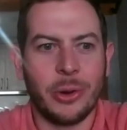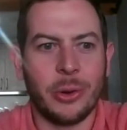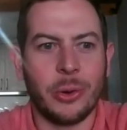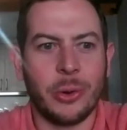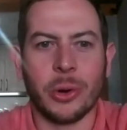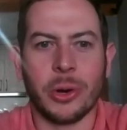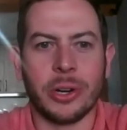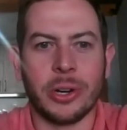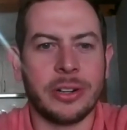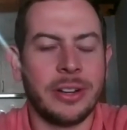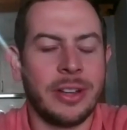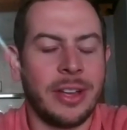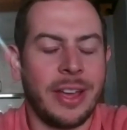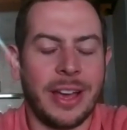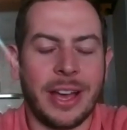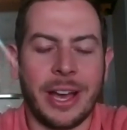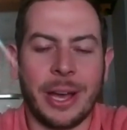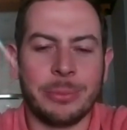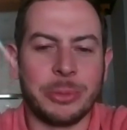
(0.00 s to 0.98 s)
or
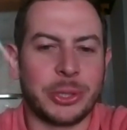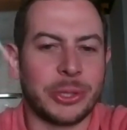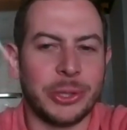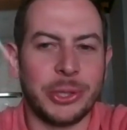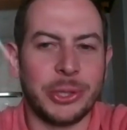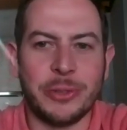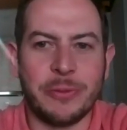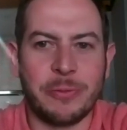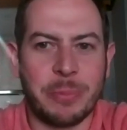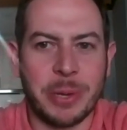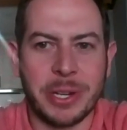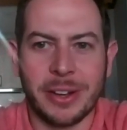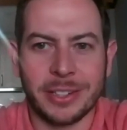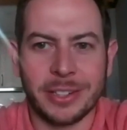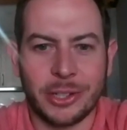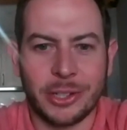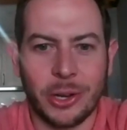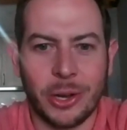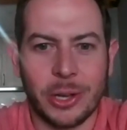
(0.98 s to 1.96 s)
I'm sure you've been
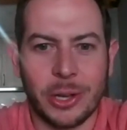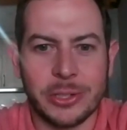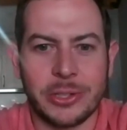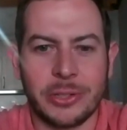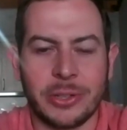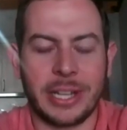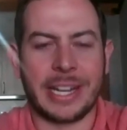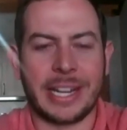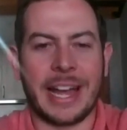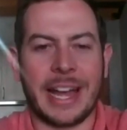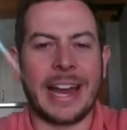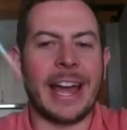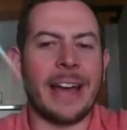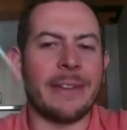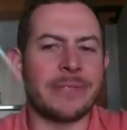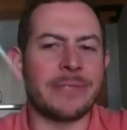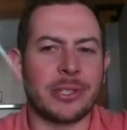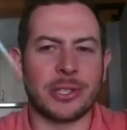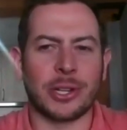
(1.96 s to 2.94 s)
on calls and you're like, I
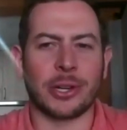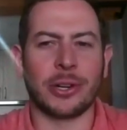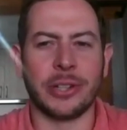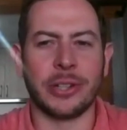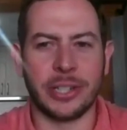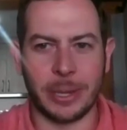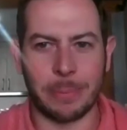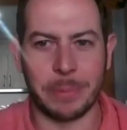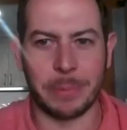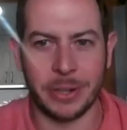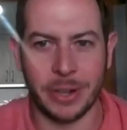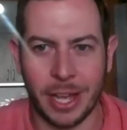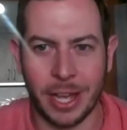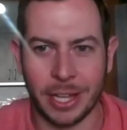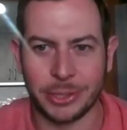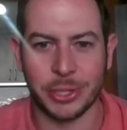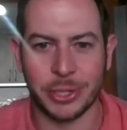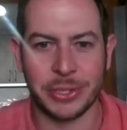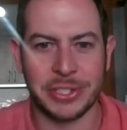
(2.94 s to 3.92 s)
have to turn it up a
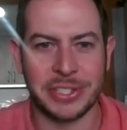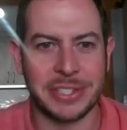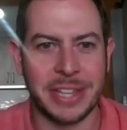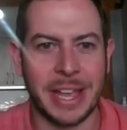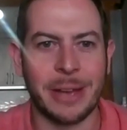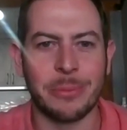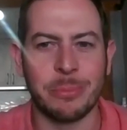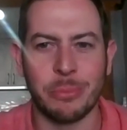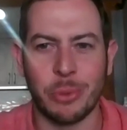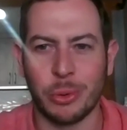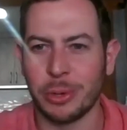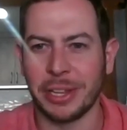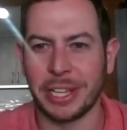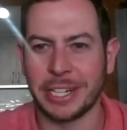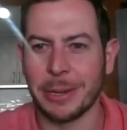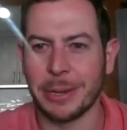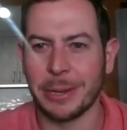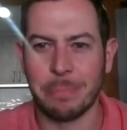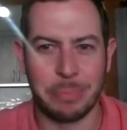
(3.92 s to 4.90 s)
notch and sound more
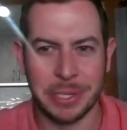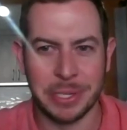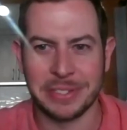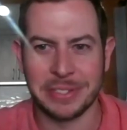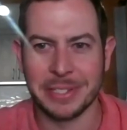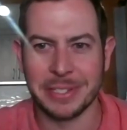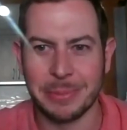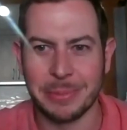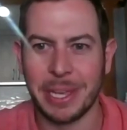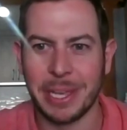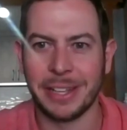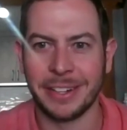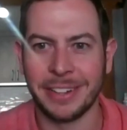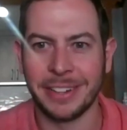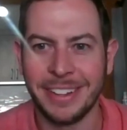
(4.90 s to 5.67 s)
like a businessman.